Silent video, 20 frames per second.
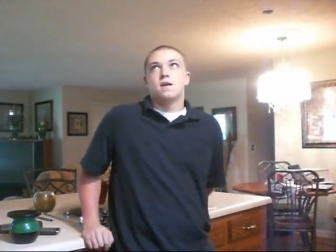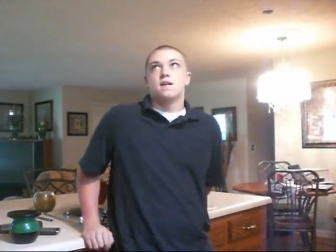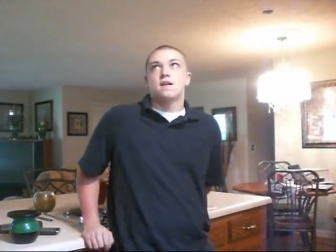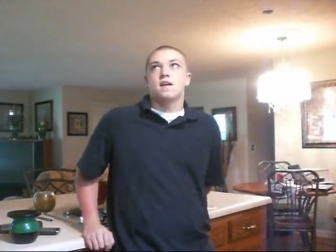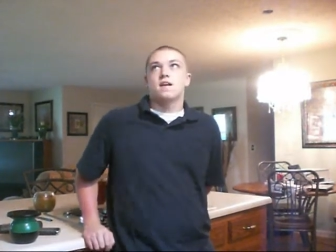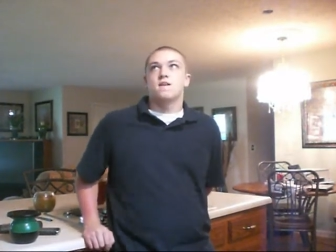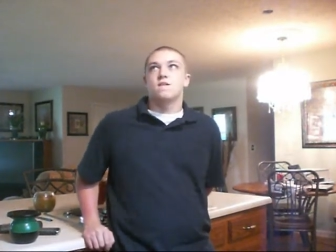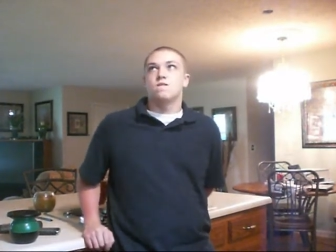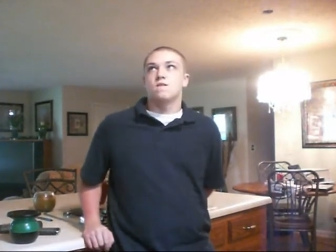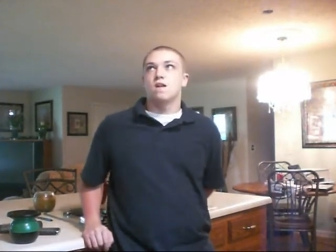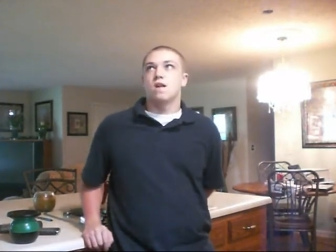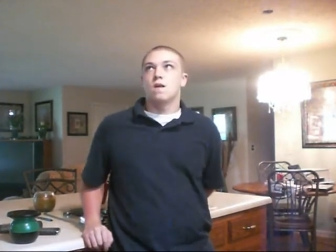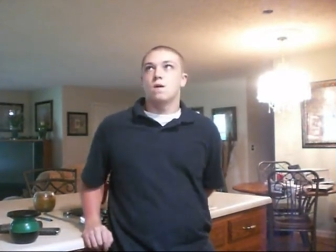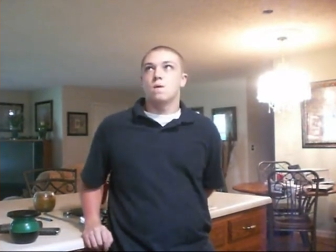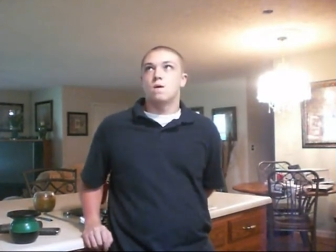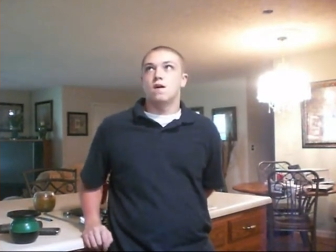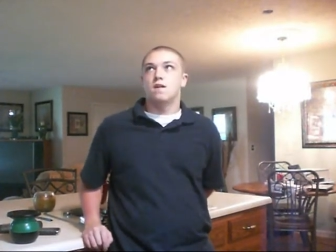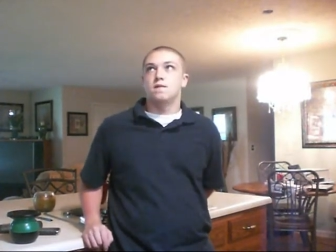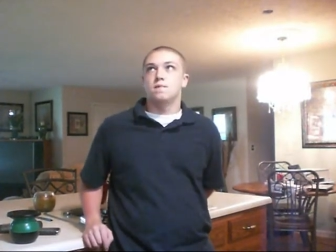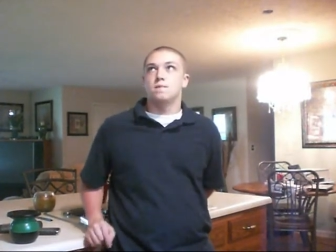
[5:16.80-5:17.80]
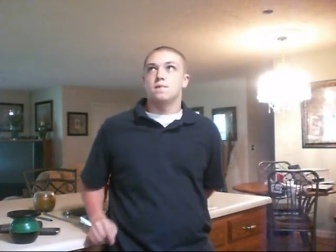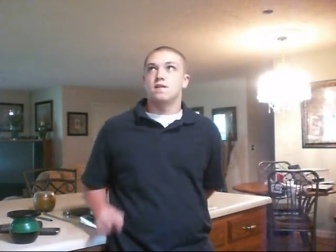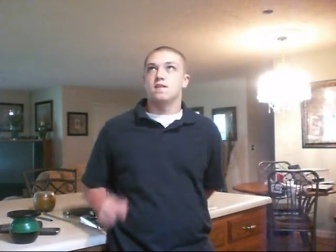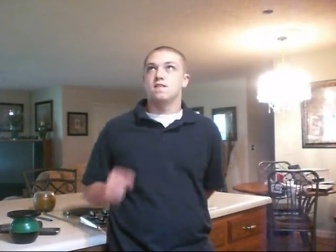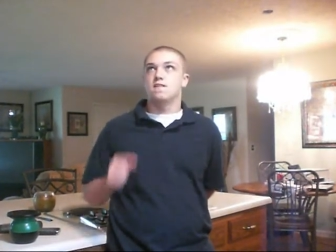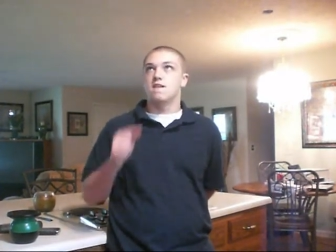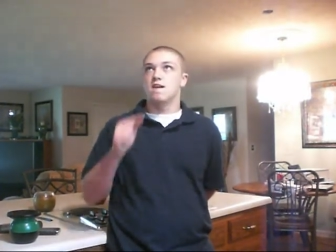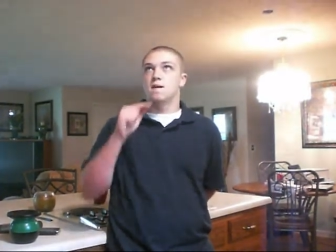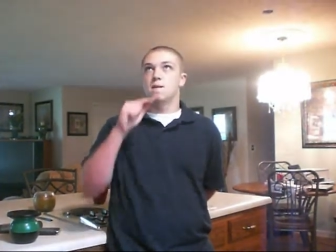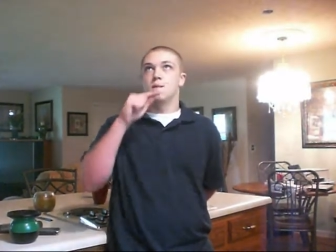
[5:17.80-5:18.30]
I think if y'all are watching me, the
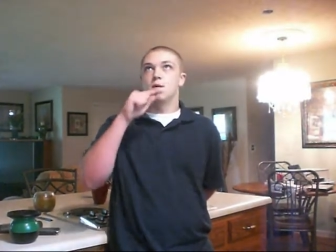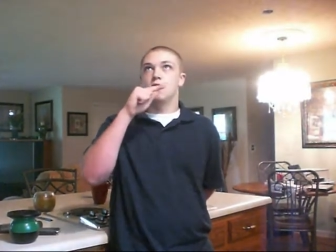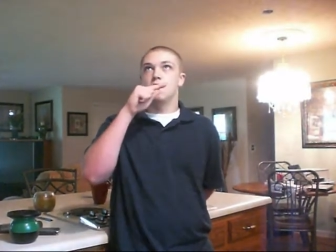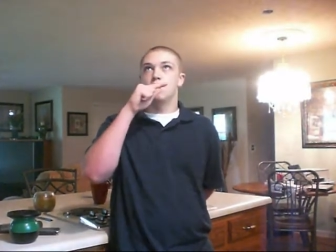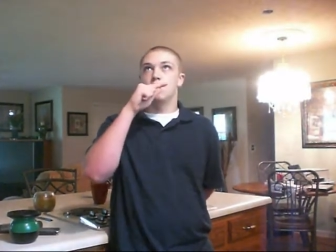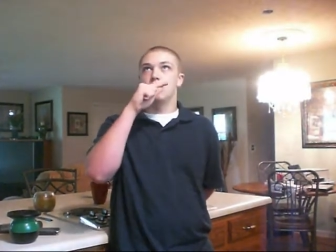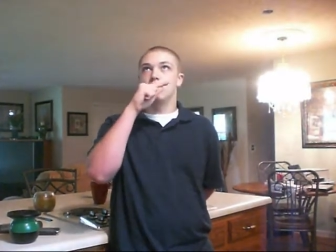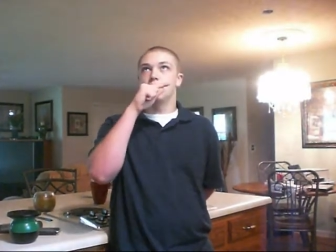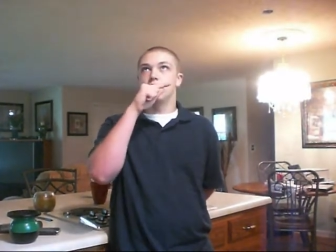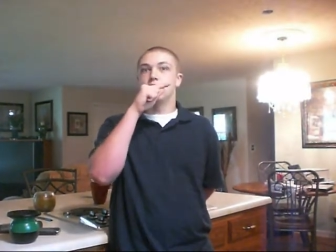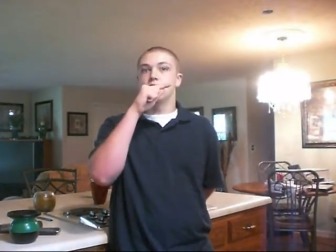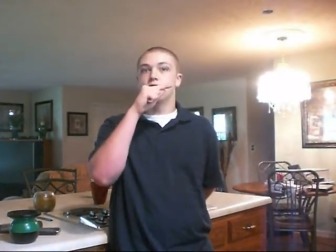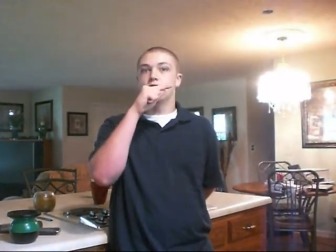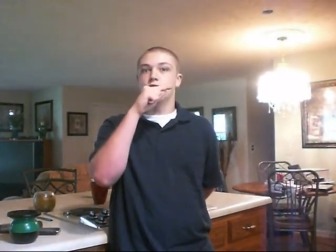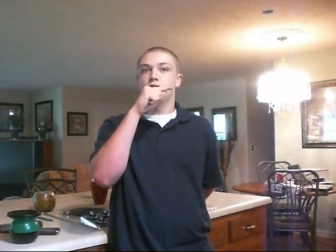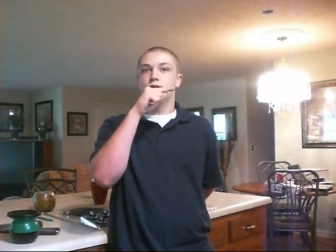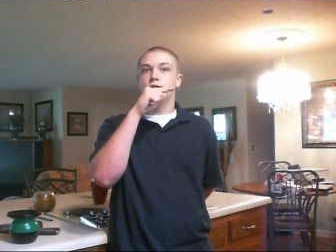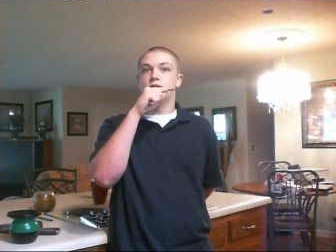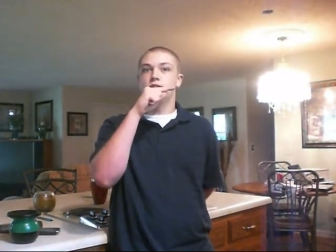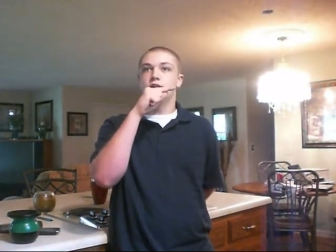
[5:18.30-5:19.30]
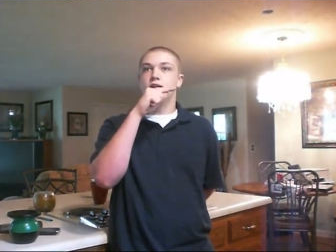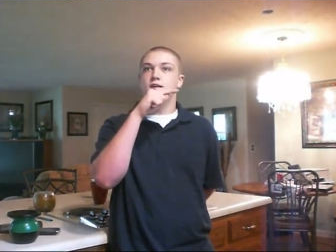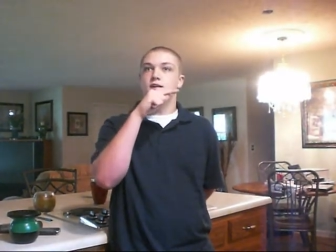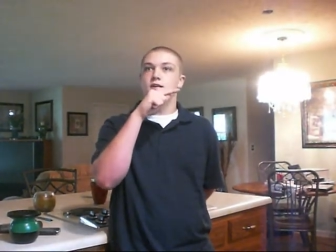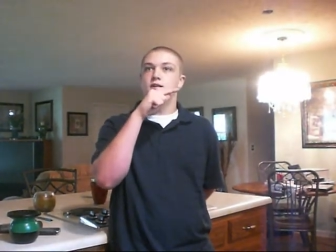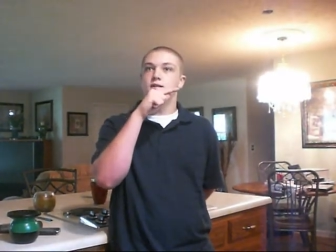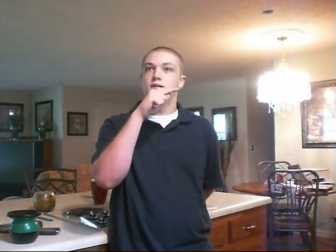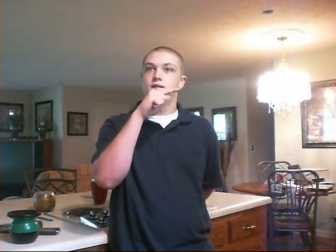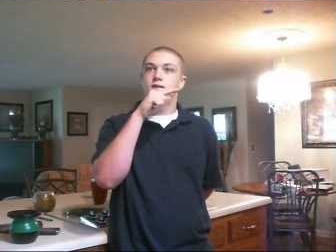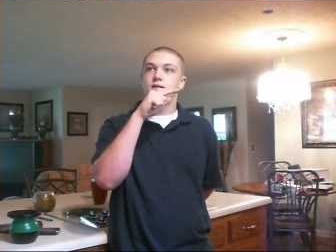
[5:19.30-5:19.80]
sidebar will be over there.
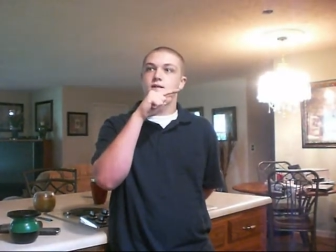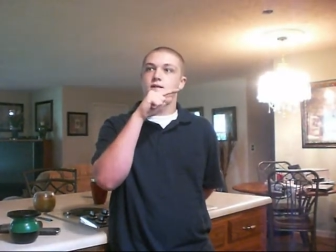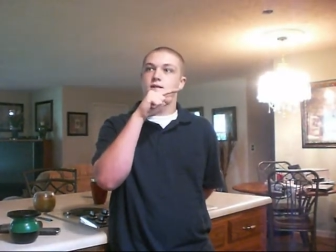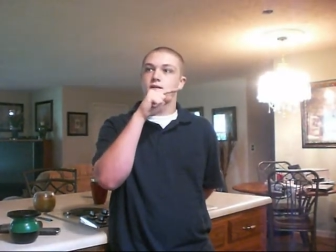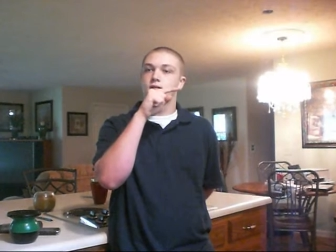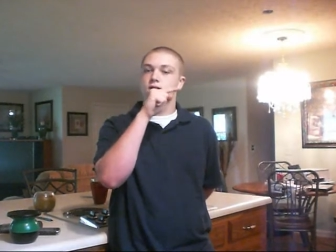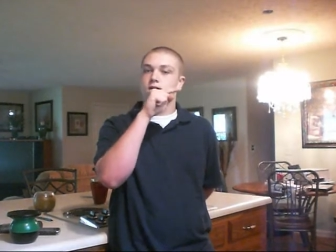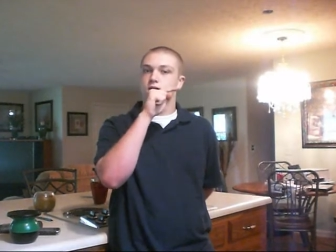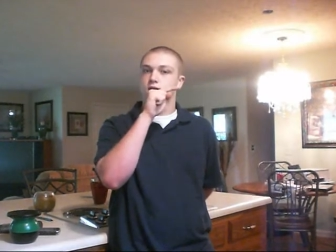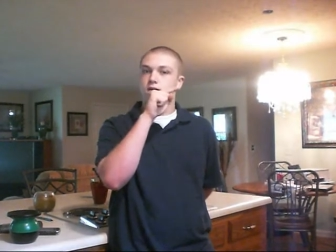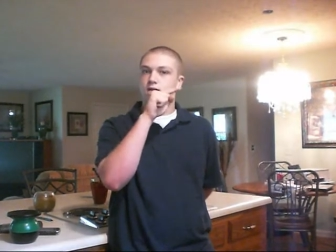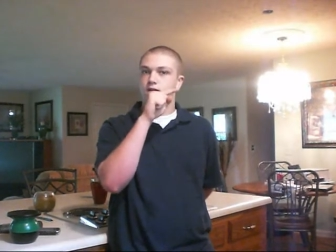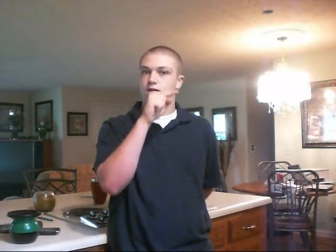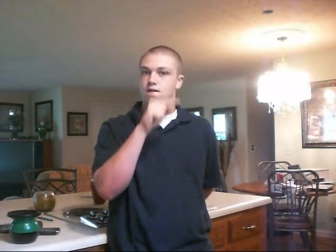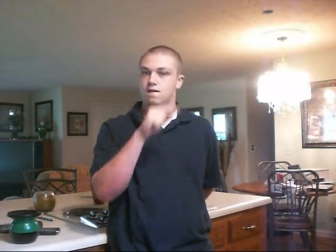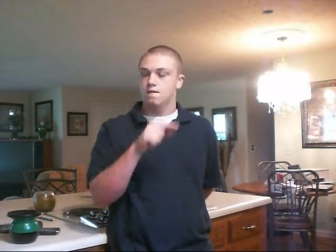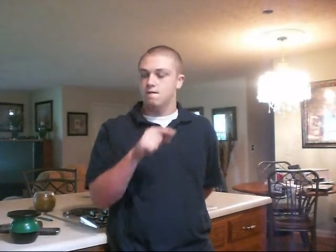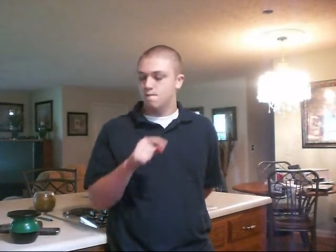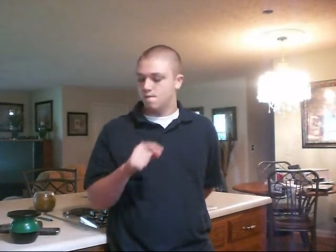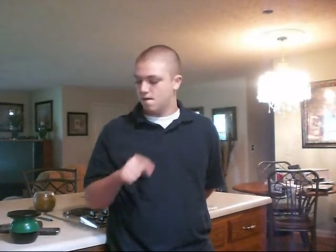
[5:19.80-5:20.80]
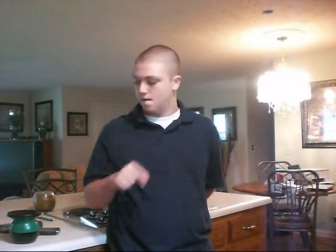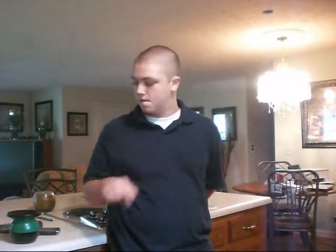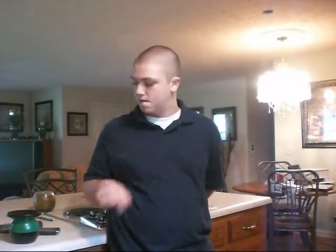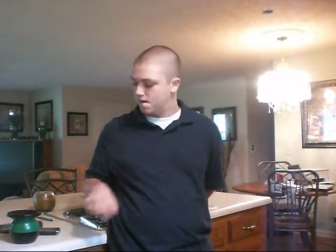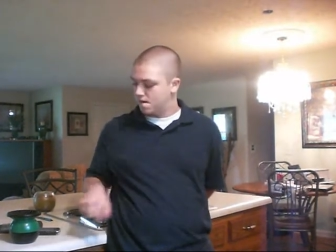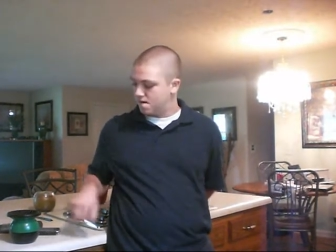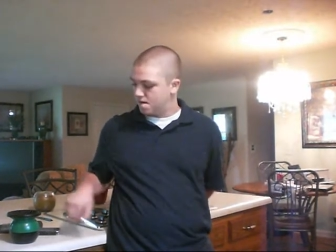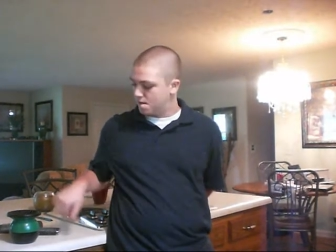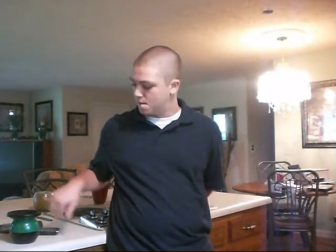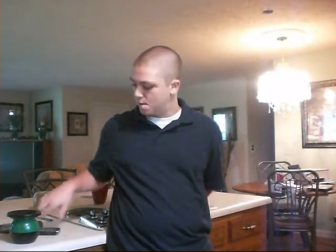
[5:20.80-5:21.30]
Over
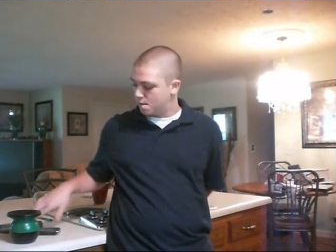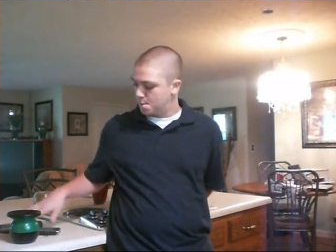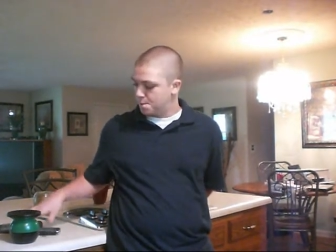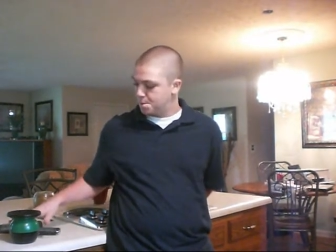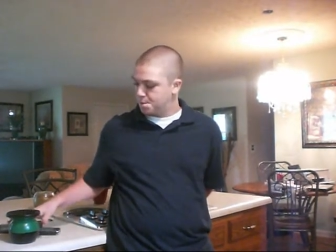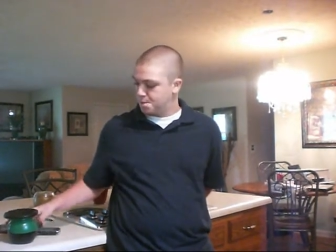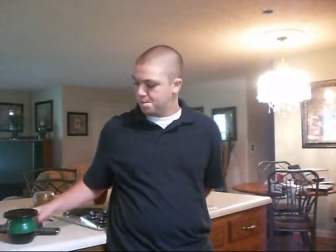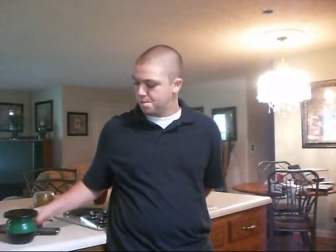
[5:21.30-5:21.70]
there somewhere.